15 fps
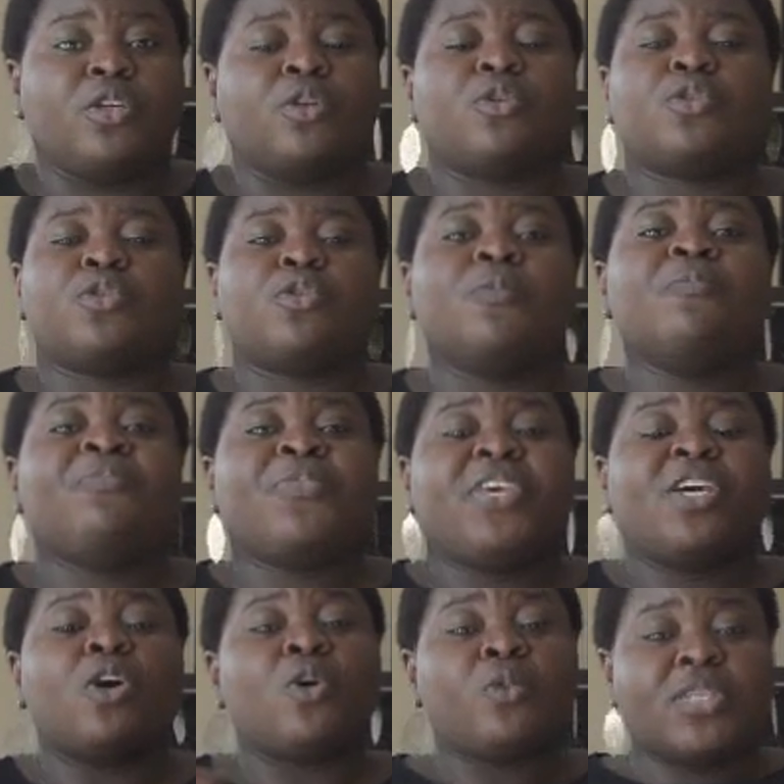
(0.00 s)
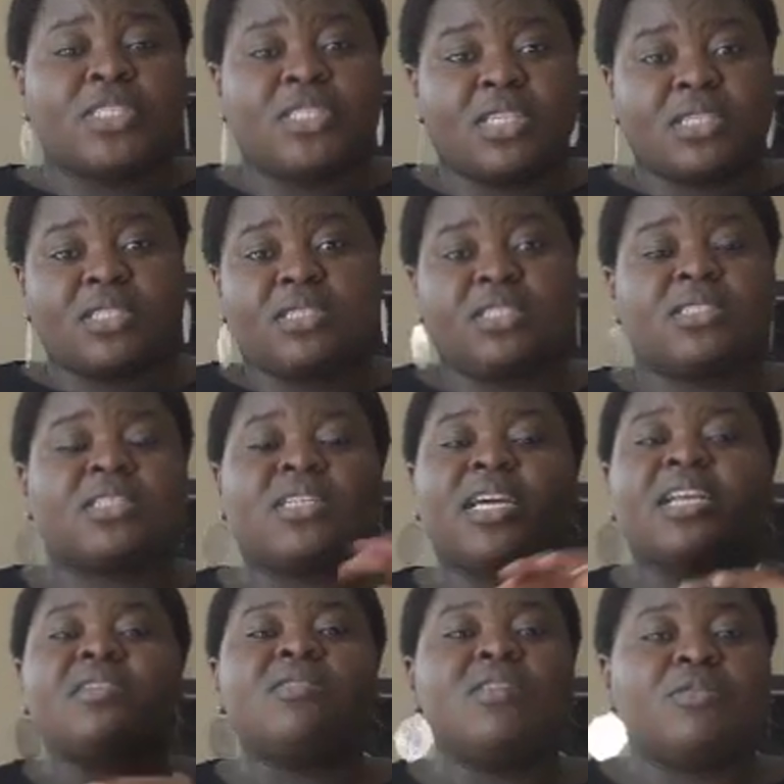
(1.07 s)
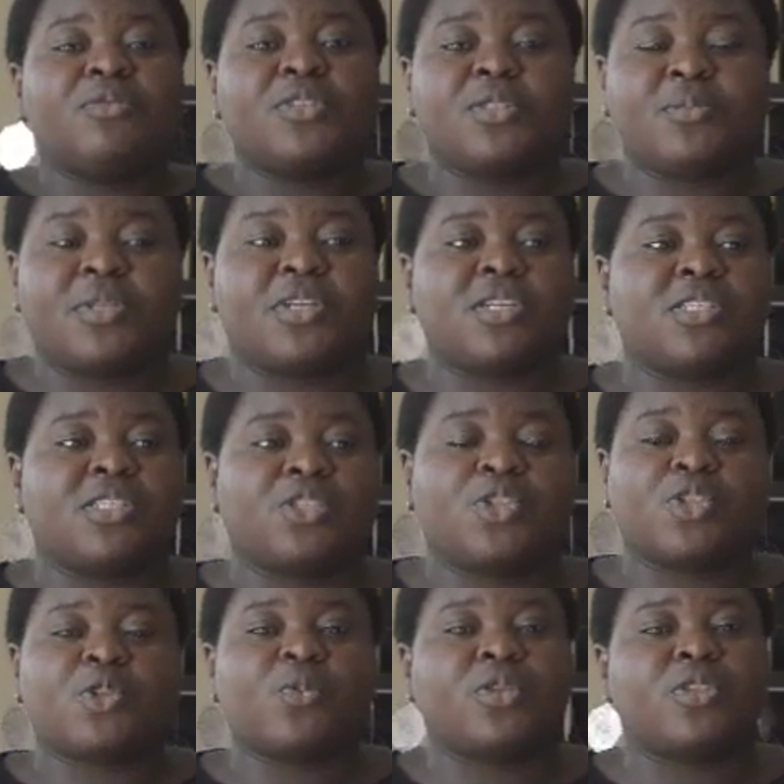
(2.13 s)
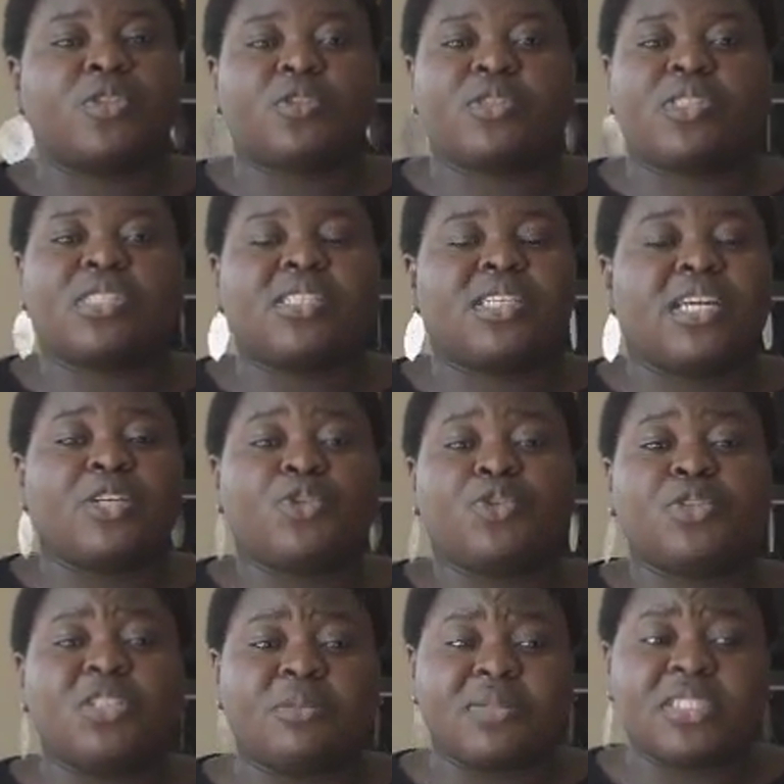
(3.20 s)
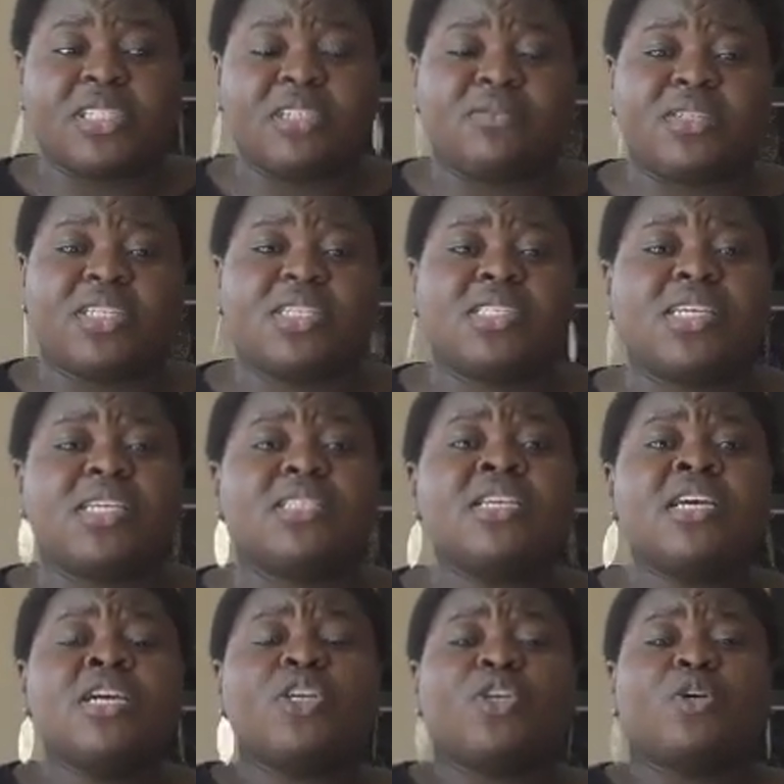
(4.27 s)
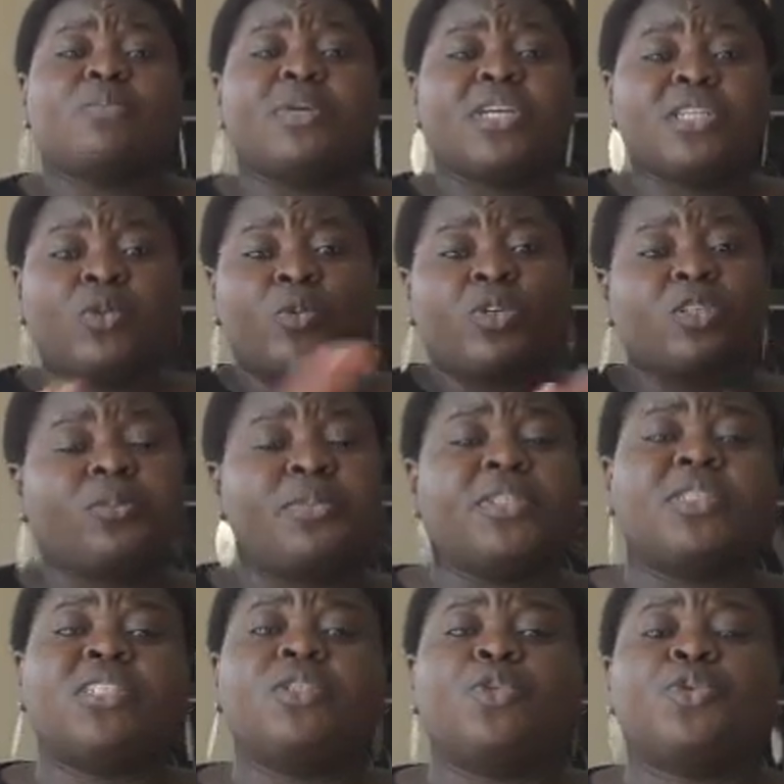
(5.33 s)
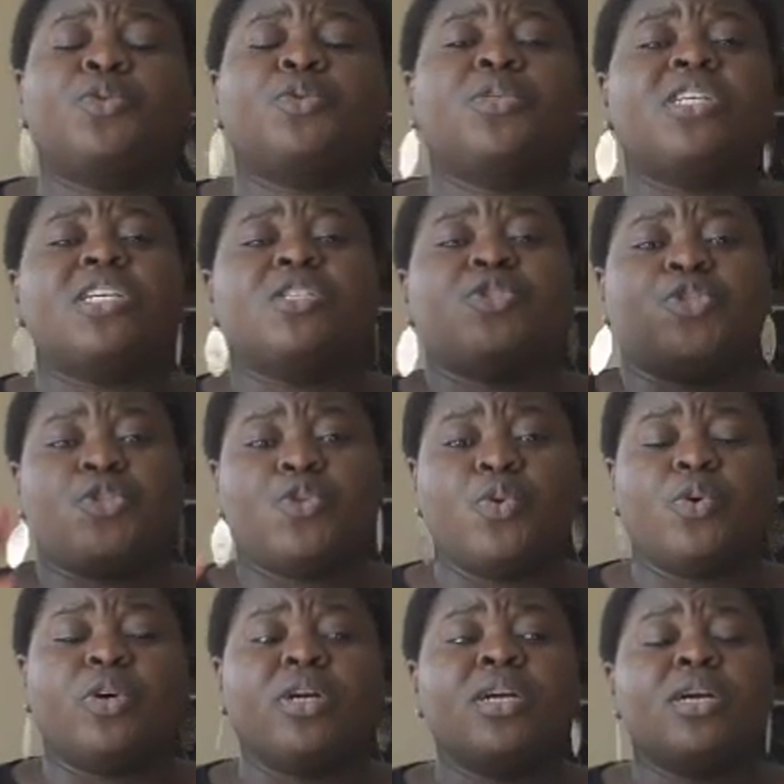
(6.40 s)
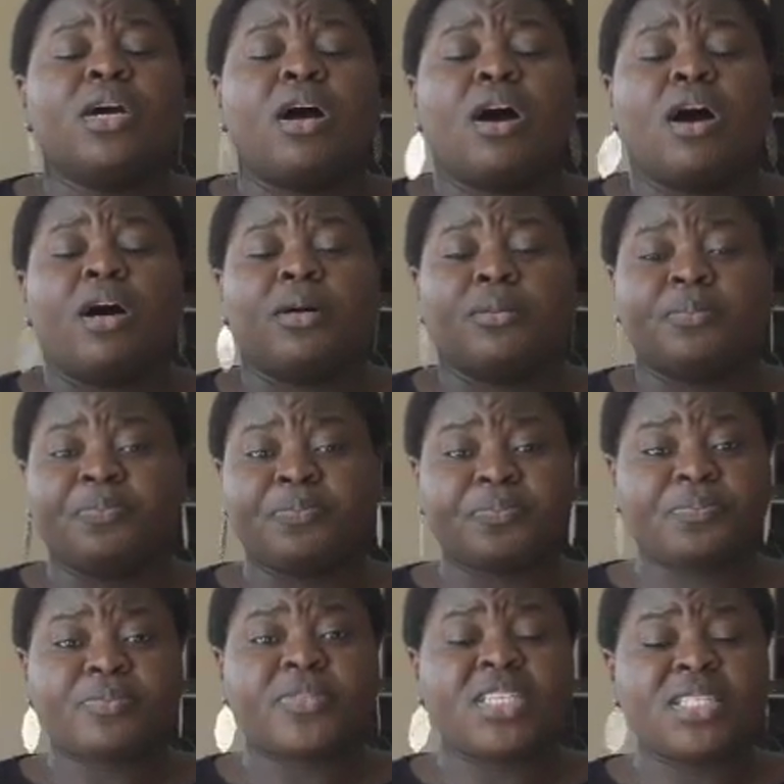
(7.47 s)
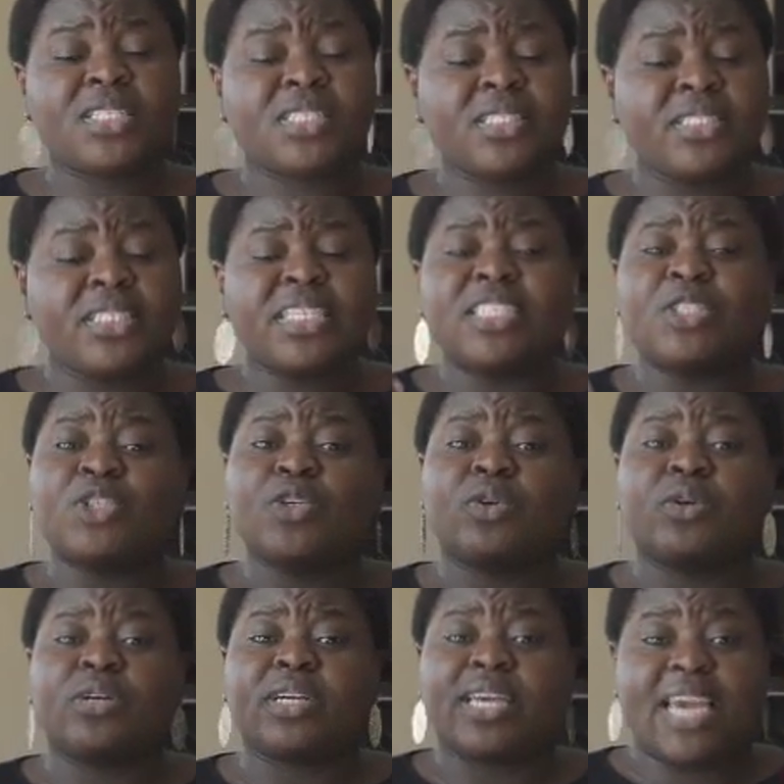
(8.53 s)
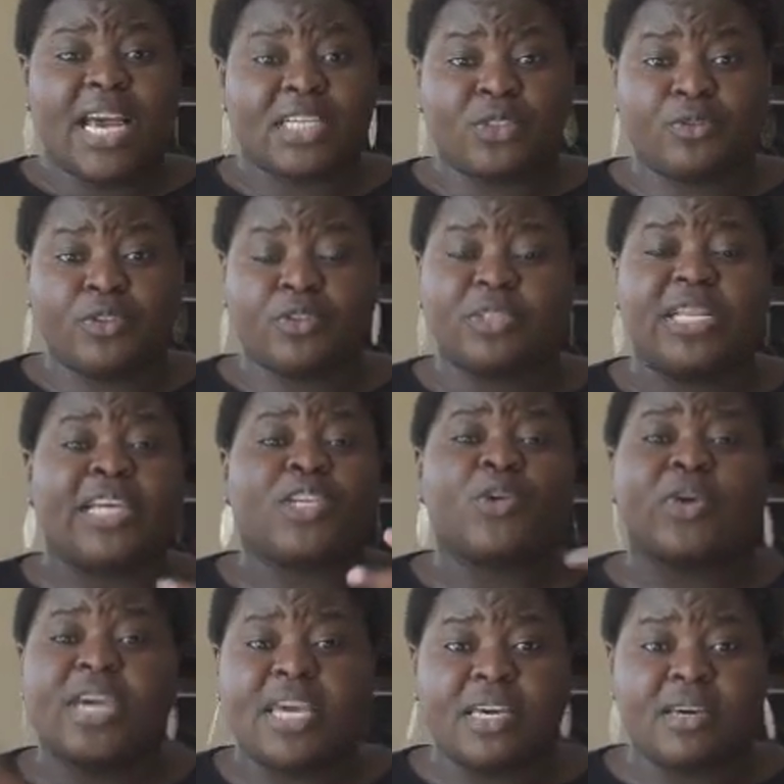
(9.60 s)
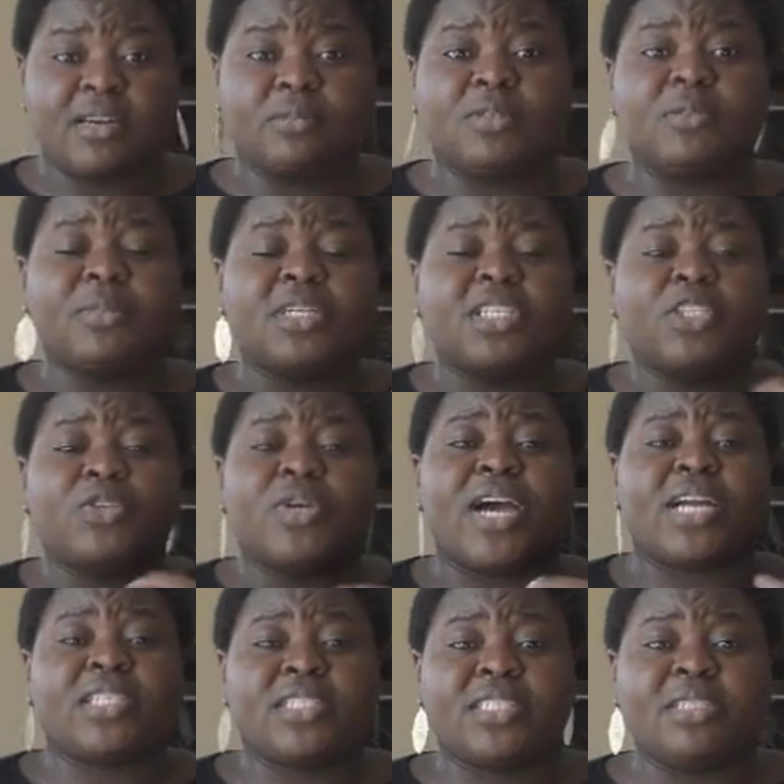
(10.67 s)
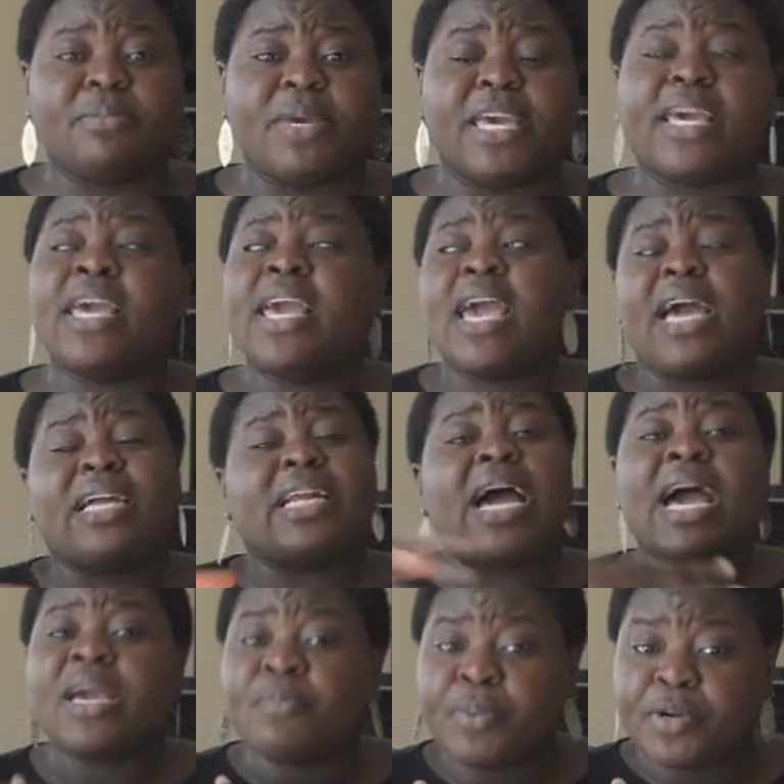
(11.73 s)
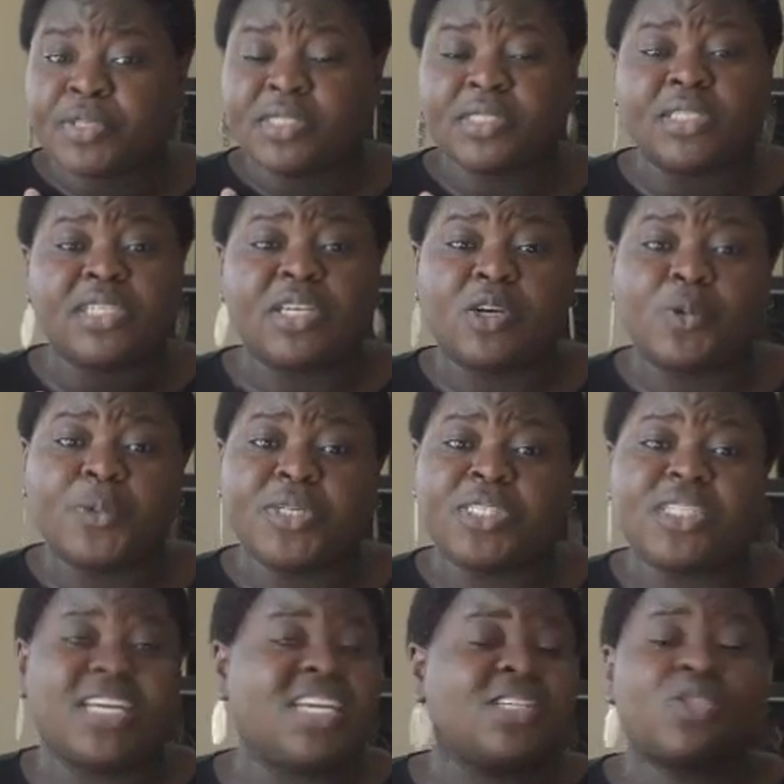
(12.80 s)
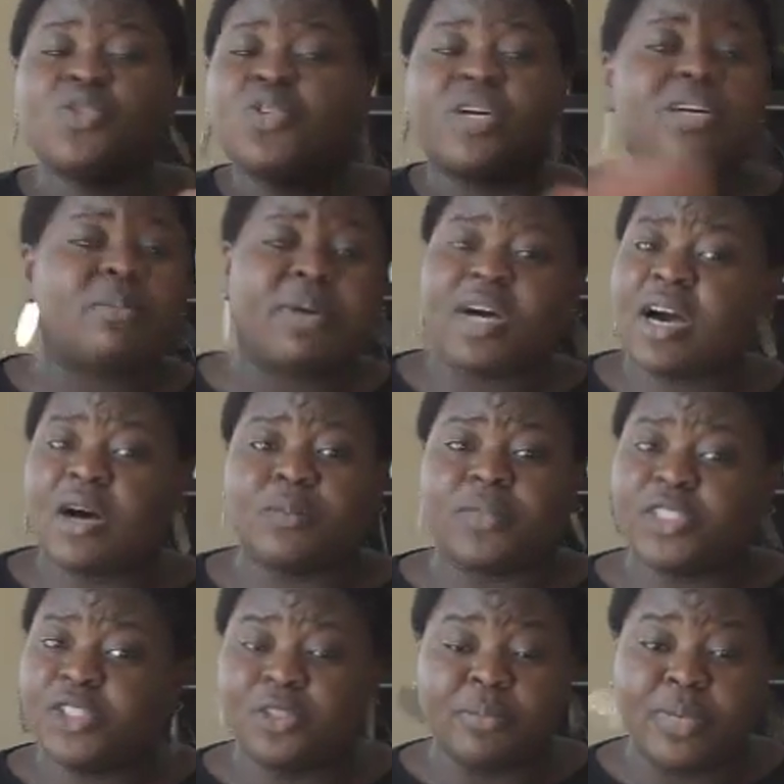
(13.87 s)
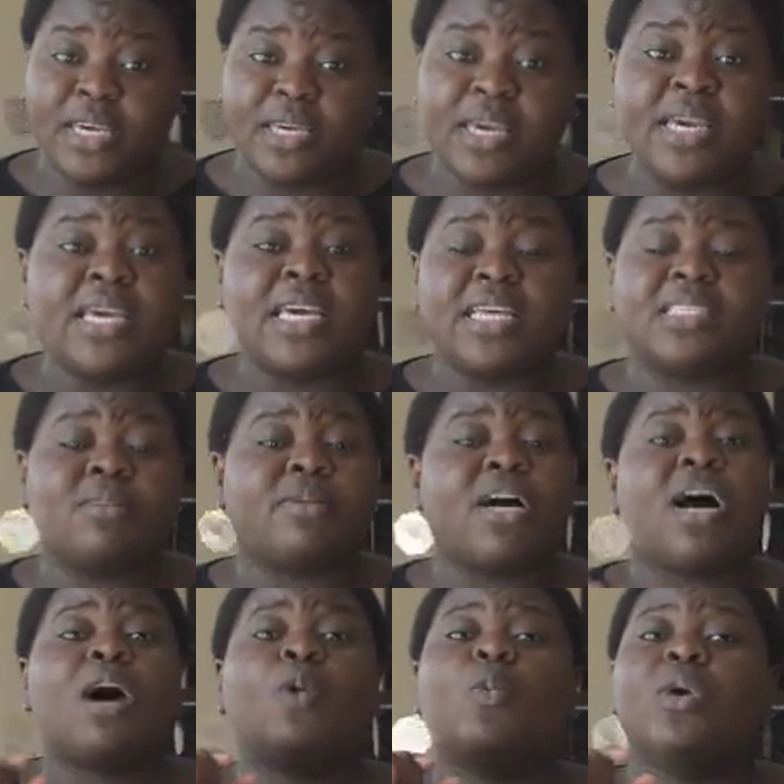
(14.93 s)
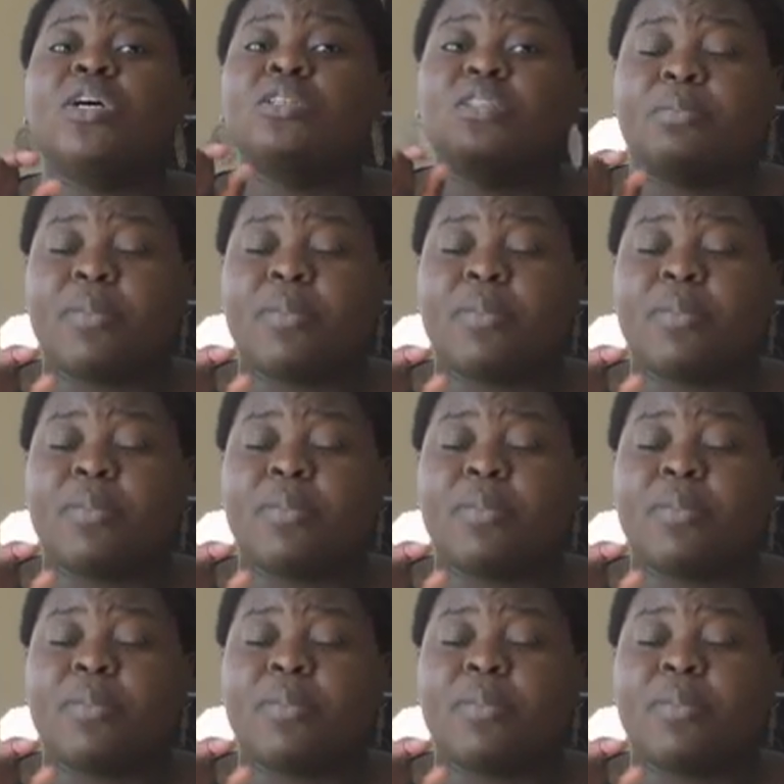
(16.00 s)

So he always says this, and I love it because it's just one of those things that I truly believe in. He says your biggest wealth building tool is your is your cash flow, like your income, the money you actually make. And I personally always say it's not about how much you make, it's about how well you